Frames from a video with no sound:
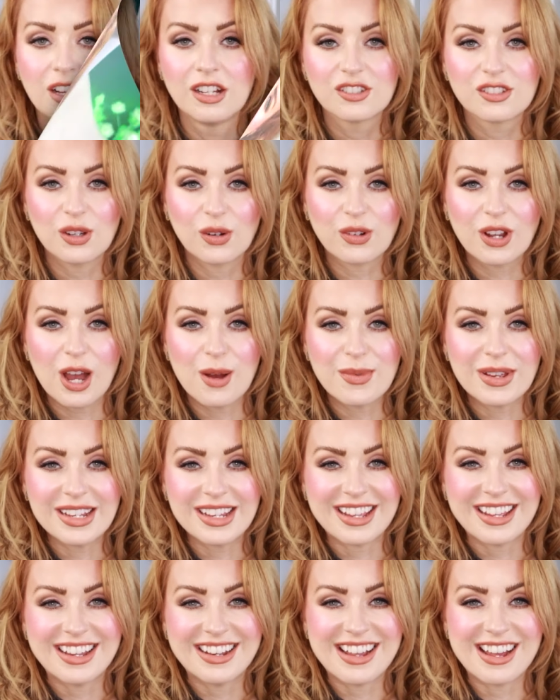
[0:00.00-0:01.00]
So coming
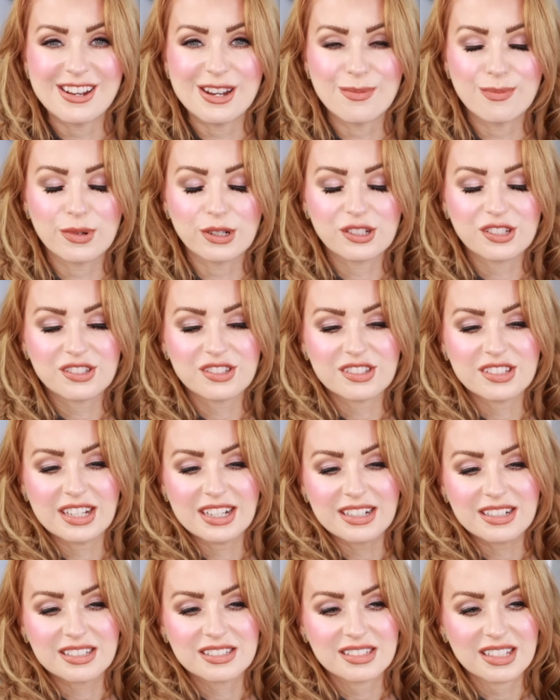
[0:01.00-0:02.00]
in at number
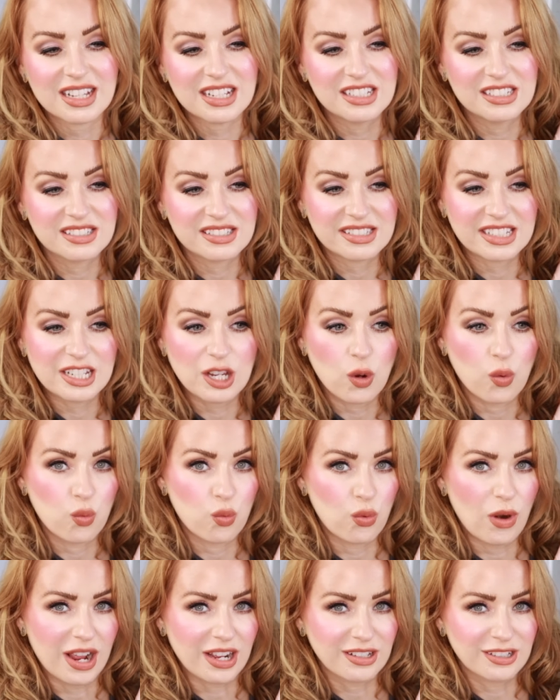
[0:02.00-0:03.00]
six is the
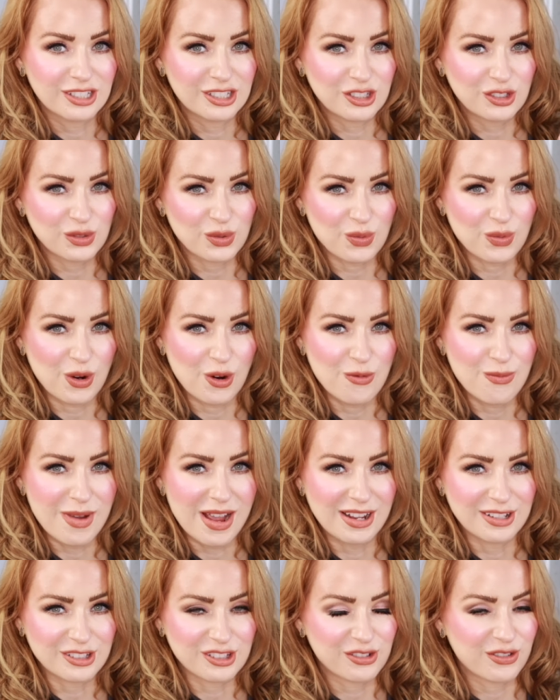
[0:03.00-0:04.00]
Reckless
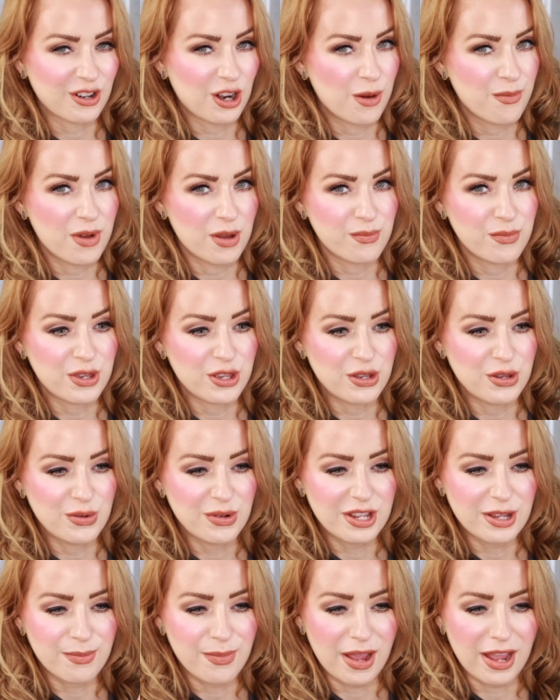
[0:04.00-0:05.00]
Romance from
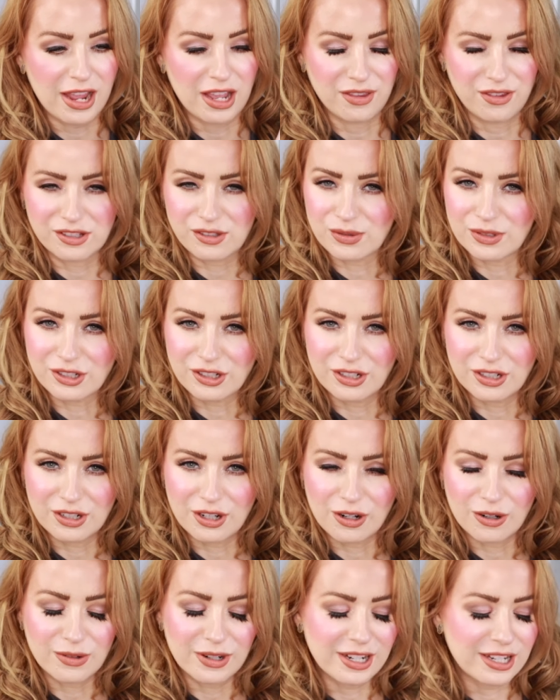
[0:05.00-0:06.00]
Beauty Bay. This one could
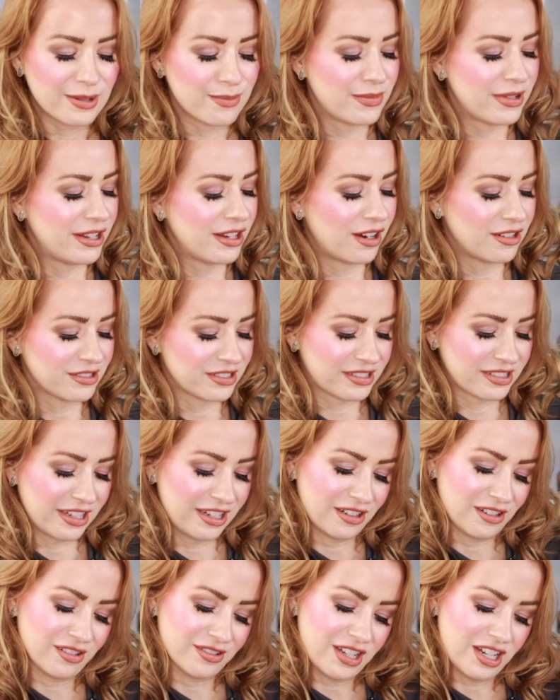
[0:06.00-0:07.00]
already be on
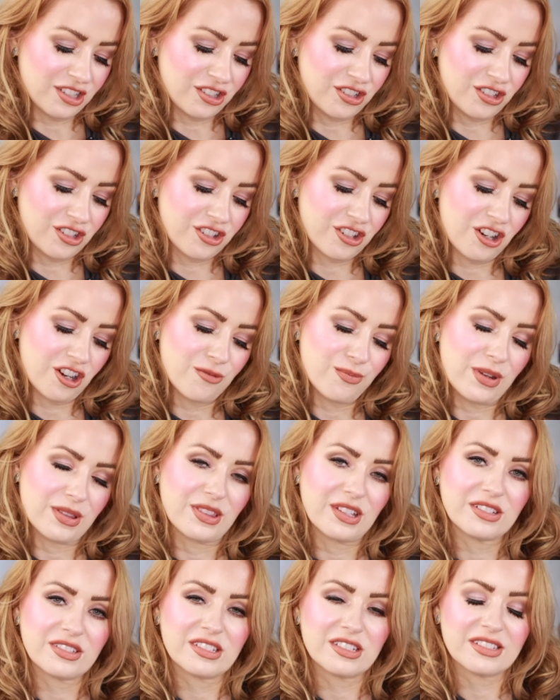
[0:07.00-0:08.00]
sale, not too sure, but
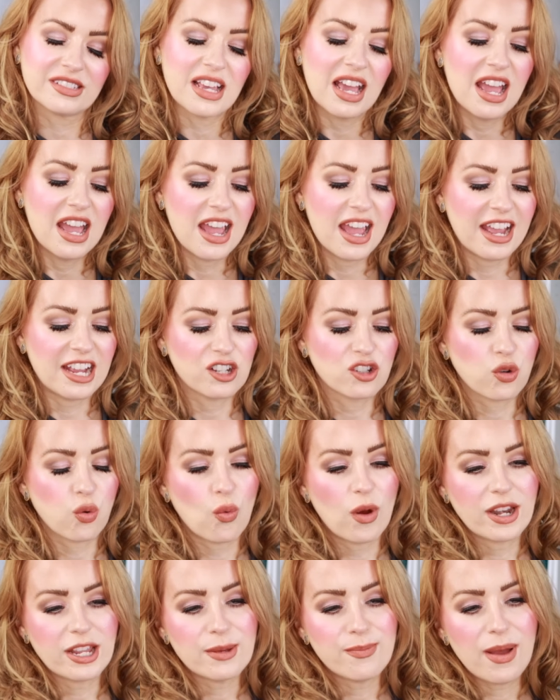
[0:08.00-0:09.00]
this is a
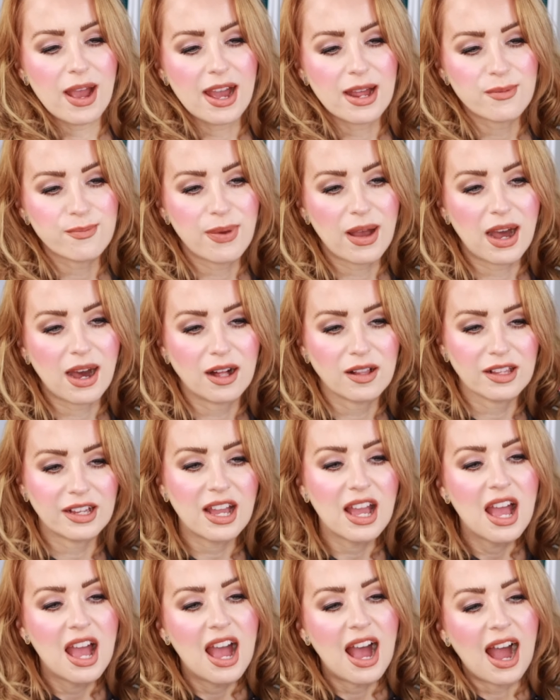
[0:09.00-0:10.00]
20 pound palette.
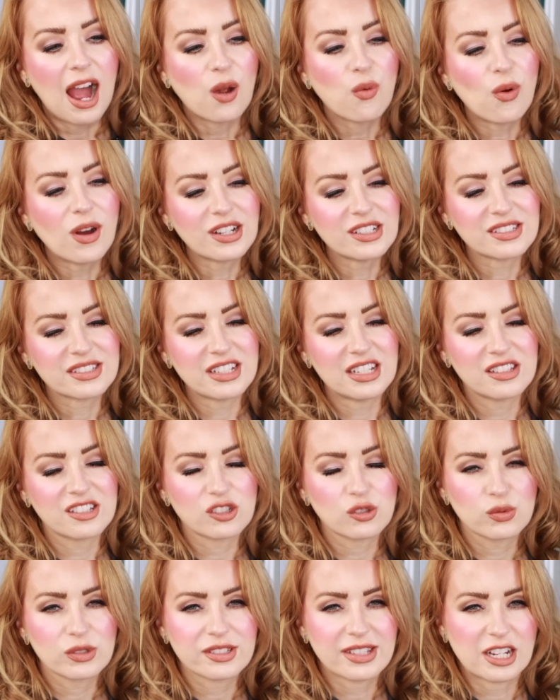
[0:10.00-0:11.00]
I wanna say
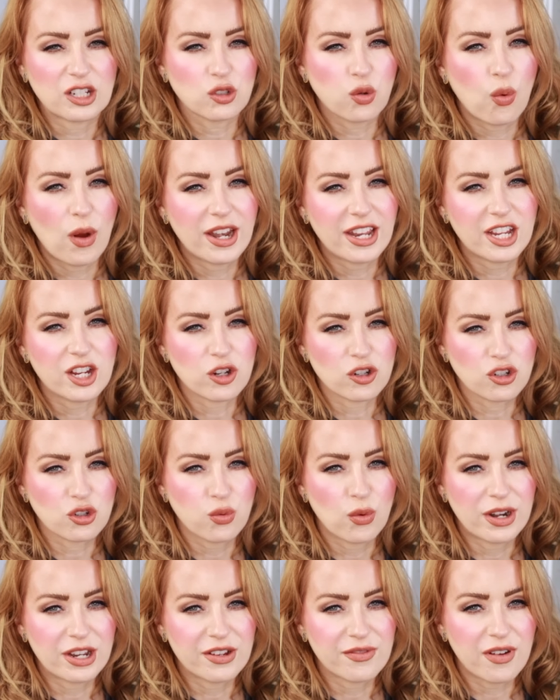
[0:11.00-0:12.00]
this was like 20 or
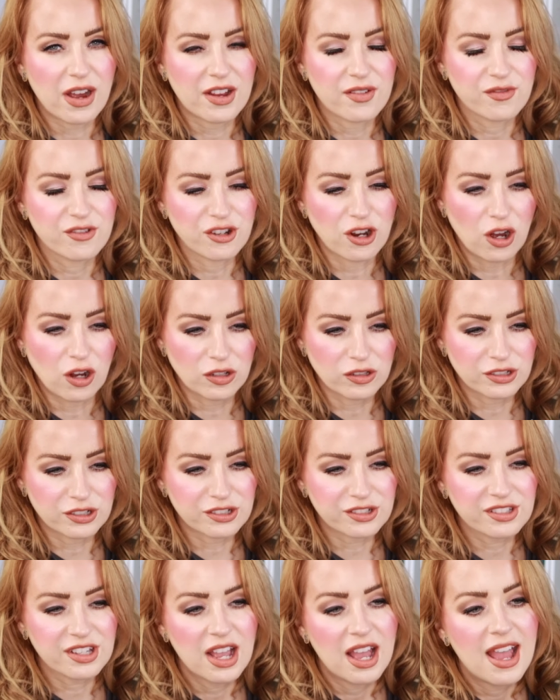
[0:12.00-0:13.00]

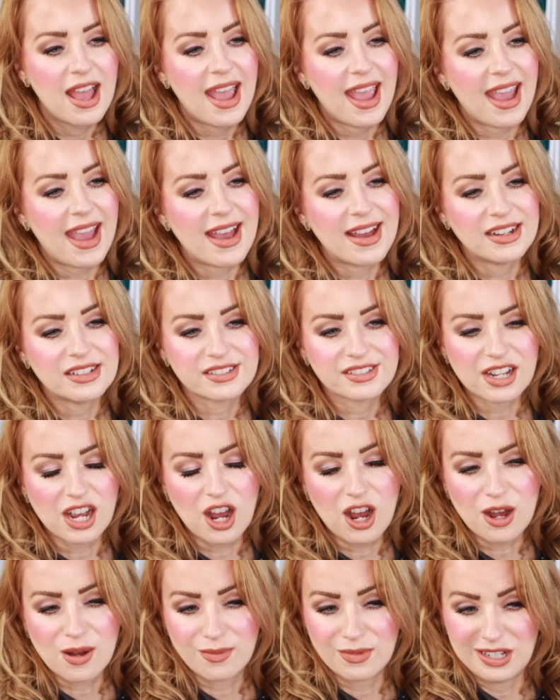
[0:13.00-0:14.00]
$25 and
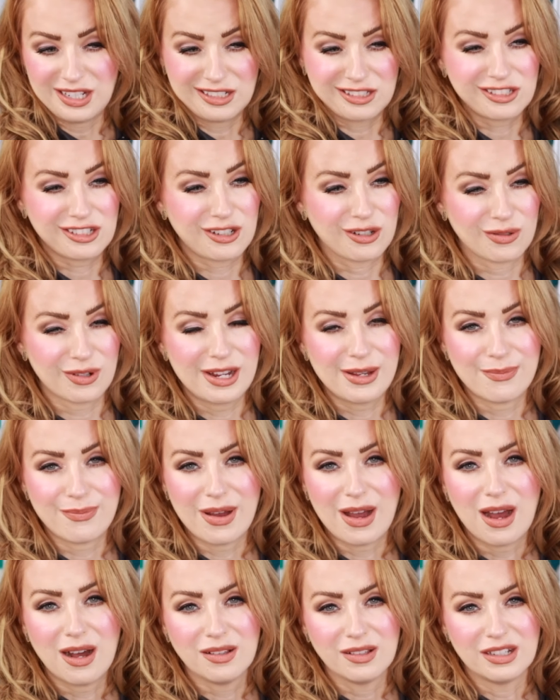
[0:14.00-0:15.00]
um, it's a great
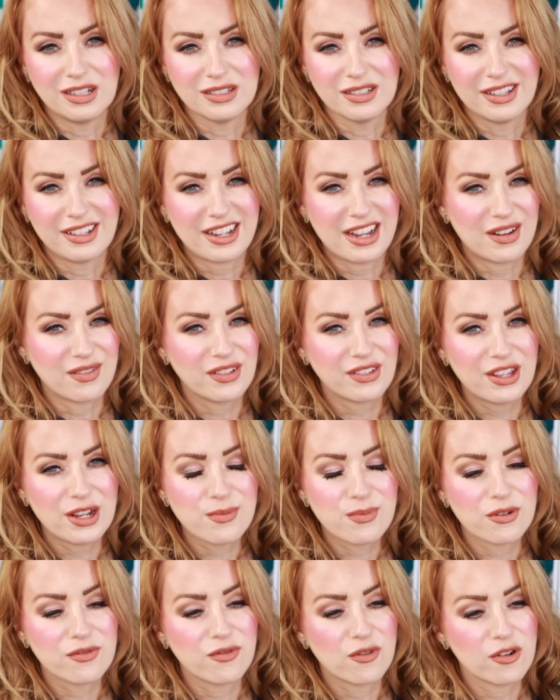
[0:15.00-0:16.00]
palette. Like everything
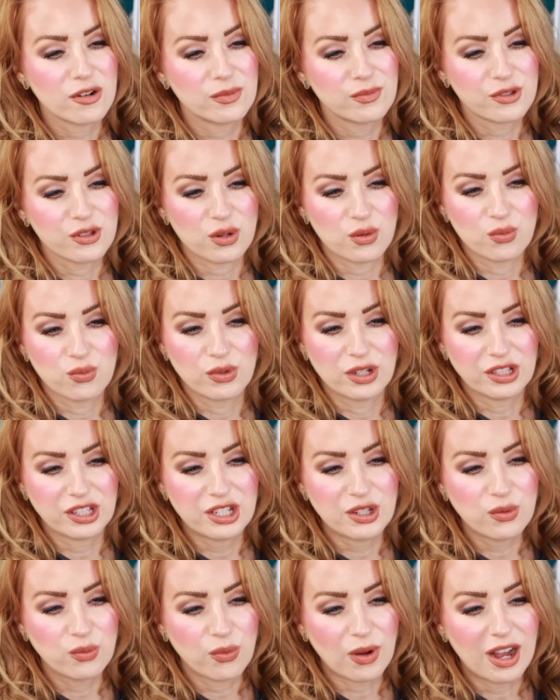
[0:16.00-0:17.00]
performs
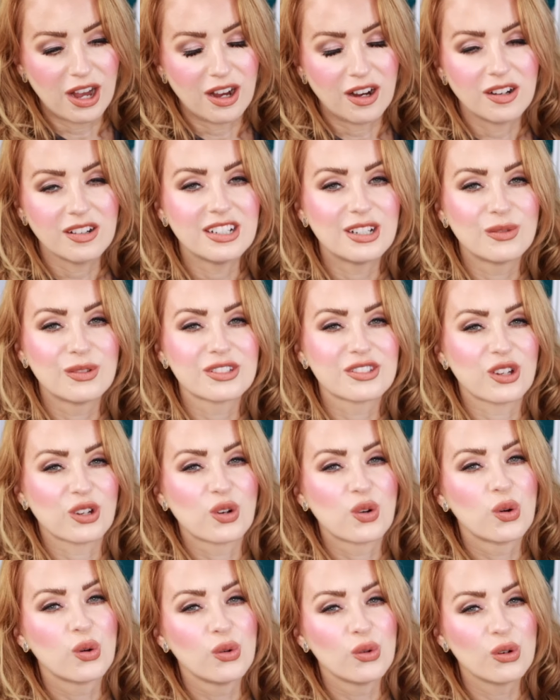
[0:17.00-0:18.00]
really well. It was a
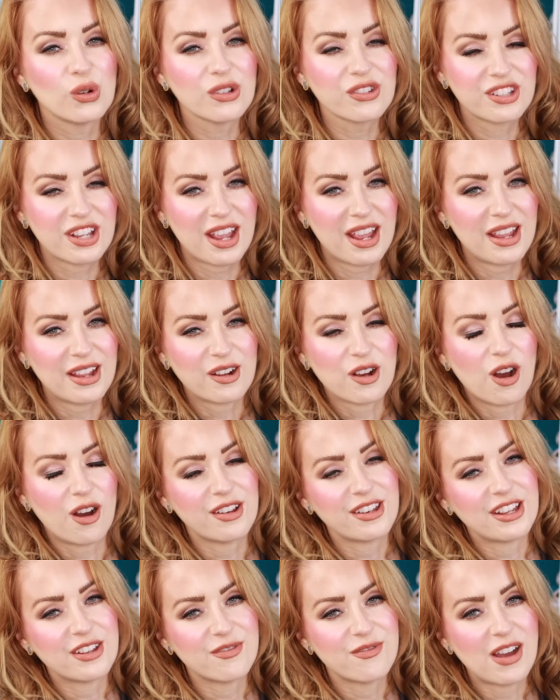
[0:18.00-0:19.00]
cool take
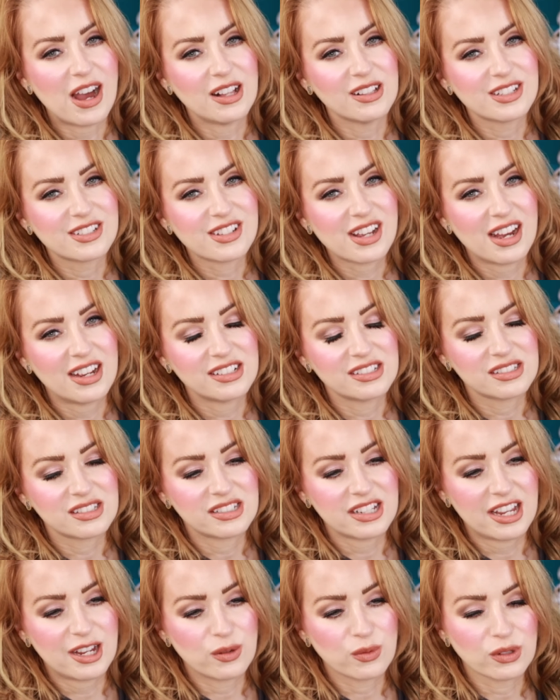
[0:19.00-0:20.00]
on a Valentine's
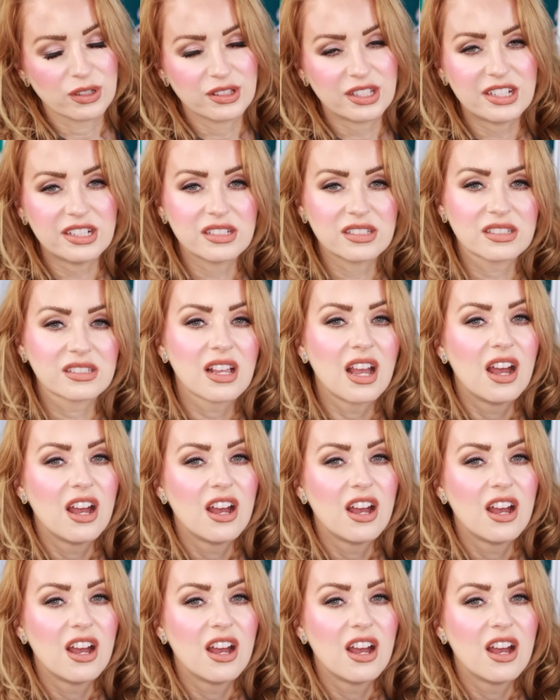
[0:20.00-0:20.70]
Day release,